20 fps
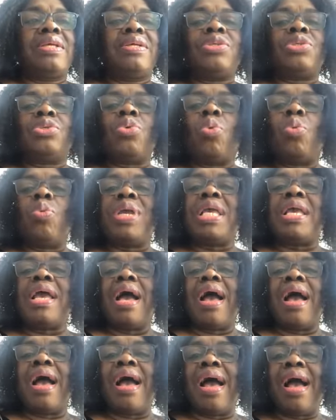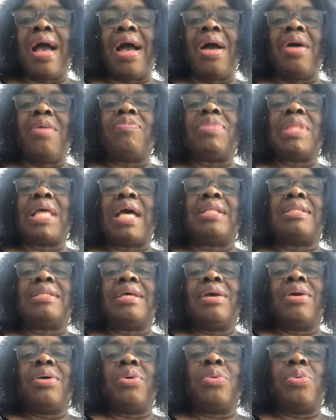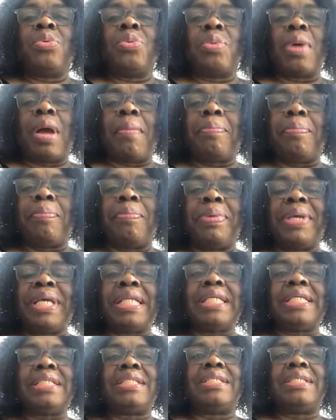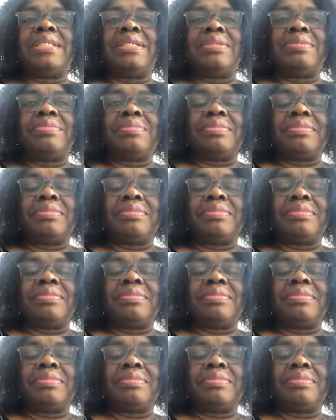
So we have that ability